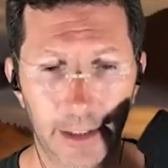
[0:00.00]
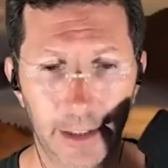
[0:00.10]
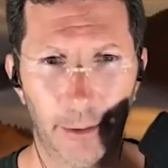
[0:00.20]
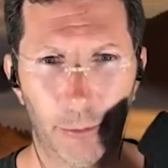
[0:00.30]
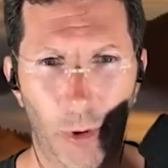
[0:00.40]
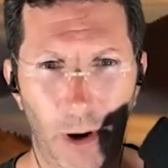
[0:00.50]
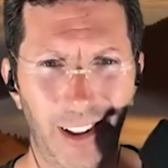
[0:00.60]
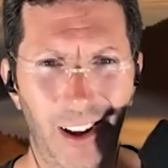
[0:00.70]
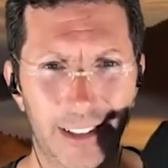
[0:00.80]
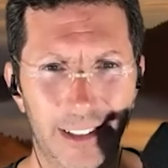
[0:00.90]
um, a
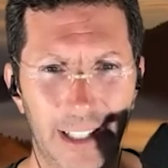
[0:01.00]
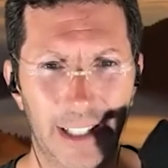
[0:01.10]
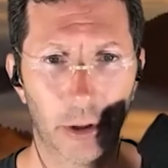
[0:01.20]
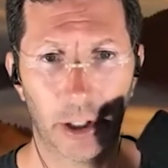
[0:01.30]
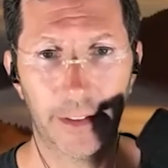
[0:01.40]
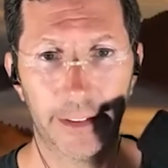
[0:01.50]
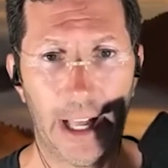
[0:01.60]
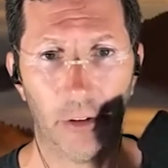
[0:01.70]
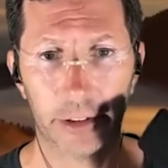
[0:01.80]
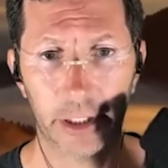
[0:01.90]
long time ago called The
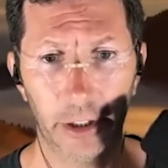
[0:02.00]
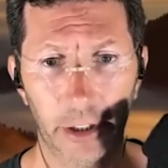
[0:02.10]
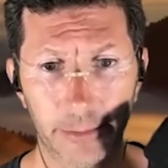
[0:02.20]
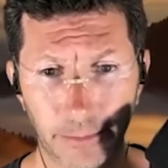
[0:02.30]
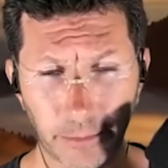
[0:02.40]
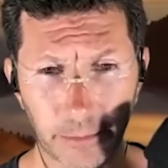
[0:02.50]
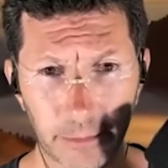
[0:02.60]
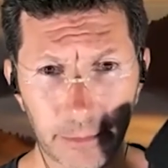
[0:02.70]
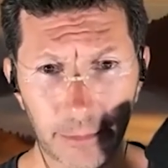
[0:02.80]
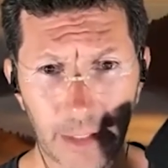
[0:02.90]
Talent Code.
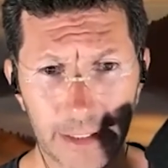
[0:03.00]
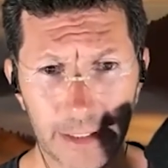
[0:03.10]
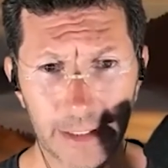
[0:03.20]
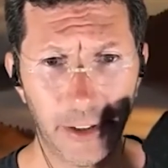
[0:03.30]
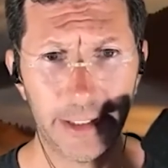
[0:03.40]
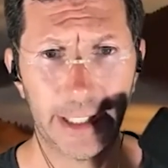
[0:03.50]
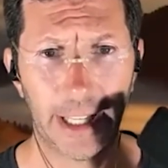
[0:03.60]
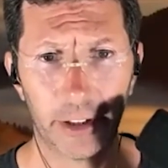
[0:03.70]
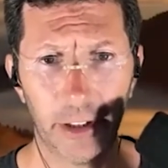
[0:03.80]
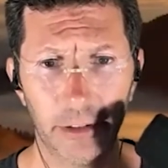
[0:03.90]
Scott, did you read
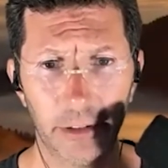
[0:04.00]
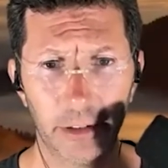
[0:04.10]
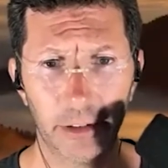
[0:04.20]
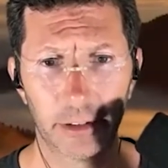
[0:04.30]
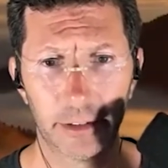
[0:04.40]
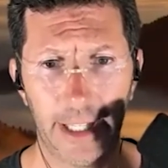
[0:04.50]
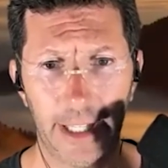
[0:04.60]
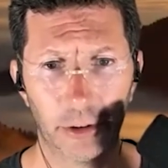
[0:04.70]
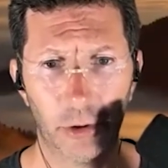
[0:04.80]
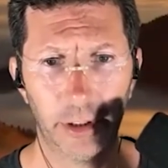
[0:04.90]
Talent Code? Daniel
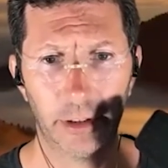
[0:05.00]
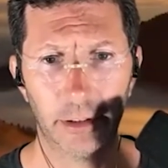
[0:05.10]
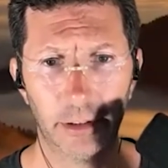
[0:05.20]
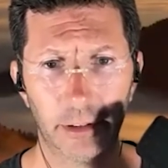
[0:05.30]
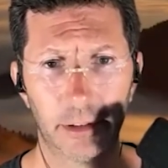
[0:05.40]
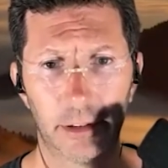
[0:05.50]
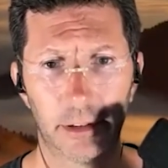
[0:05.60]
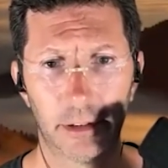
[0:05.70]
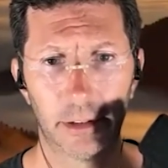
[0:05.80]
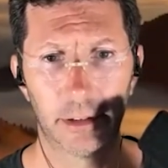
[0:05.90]
Coyle?
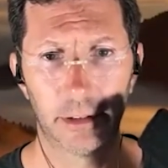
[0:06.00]
I